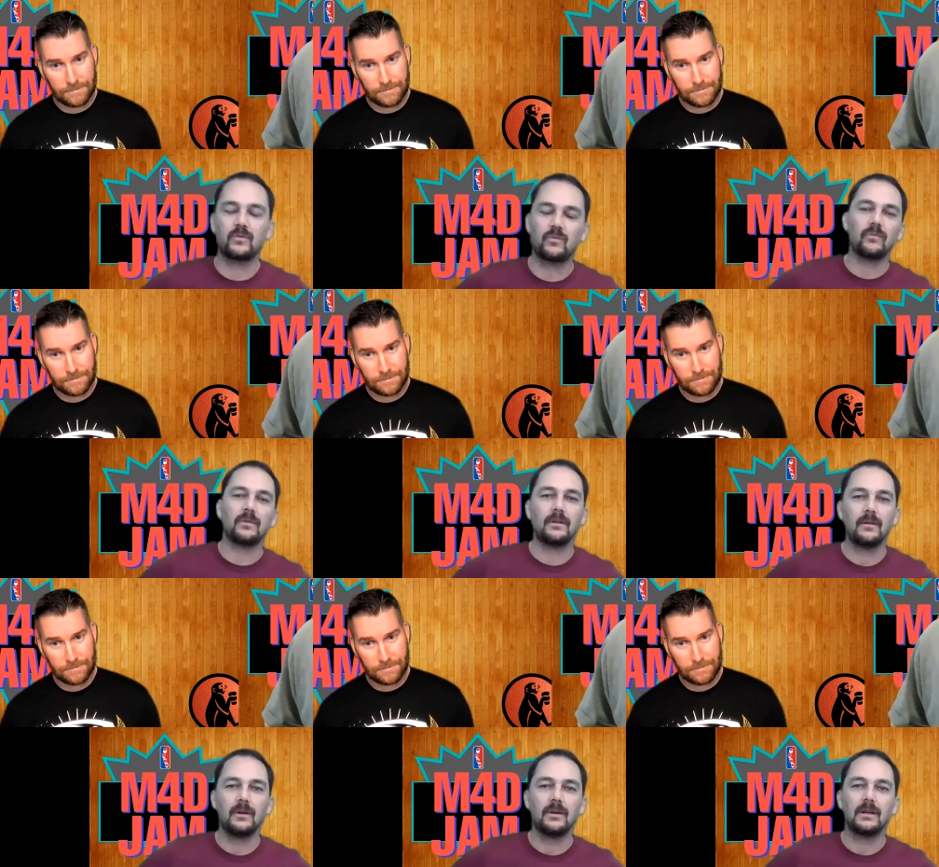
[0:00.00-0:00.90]

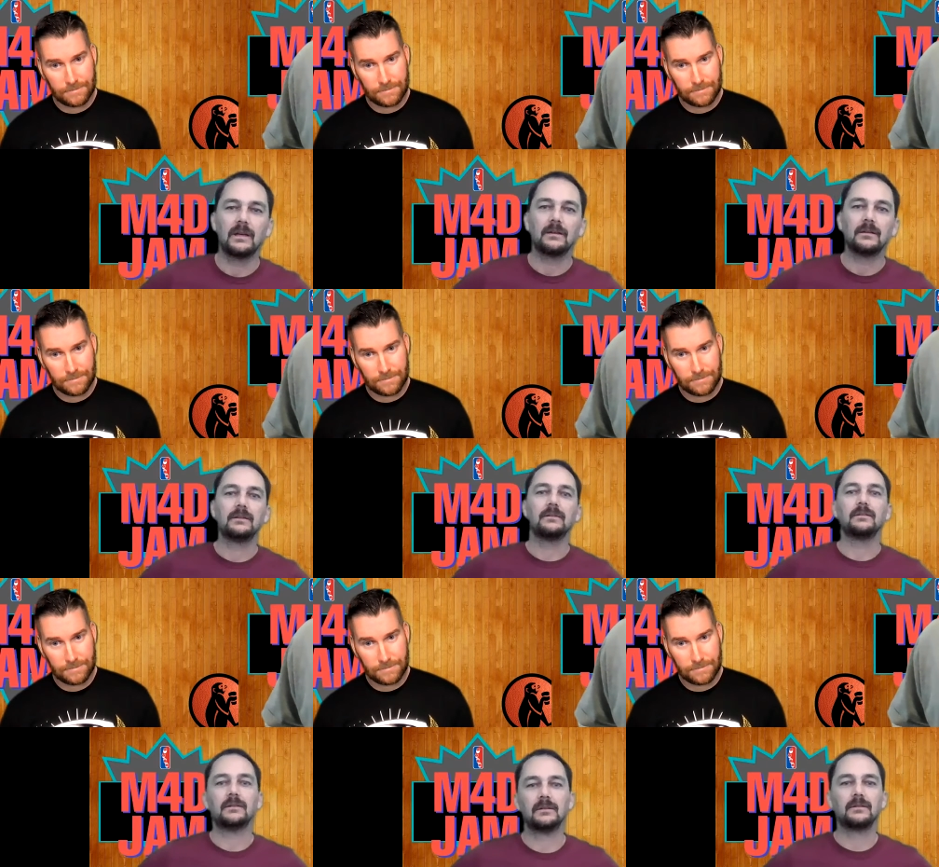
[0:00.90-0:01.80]

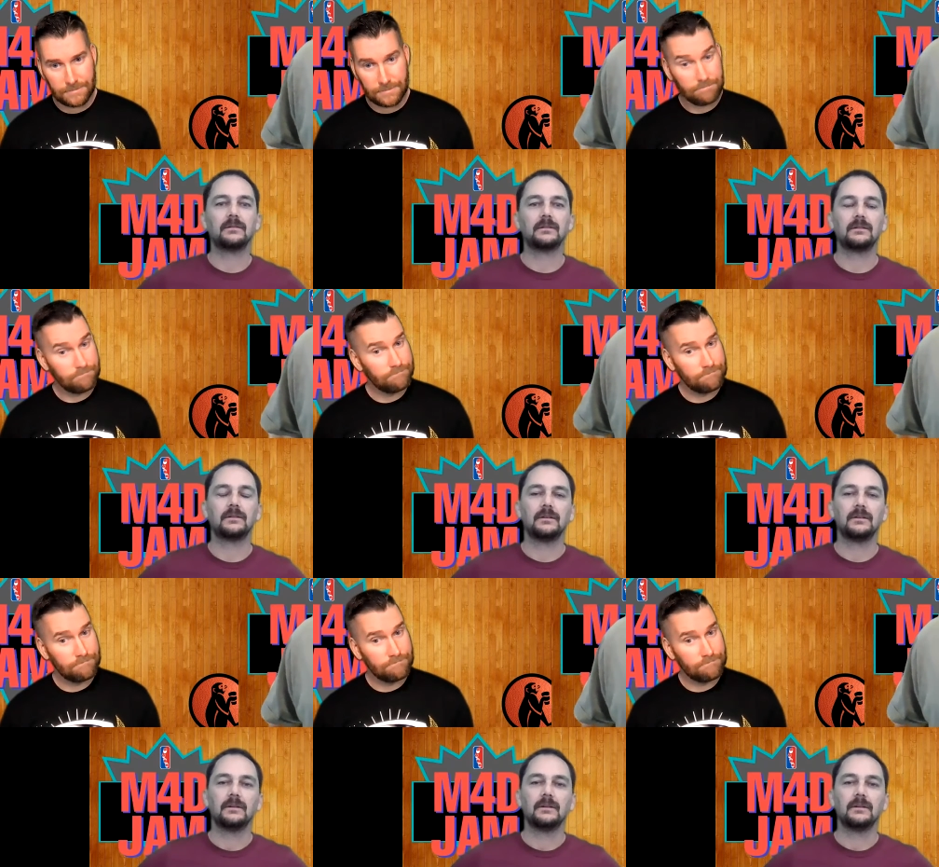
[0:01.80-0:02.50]
Nobody speaks.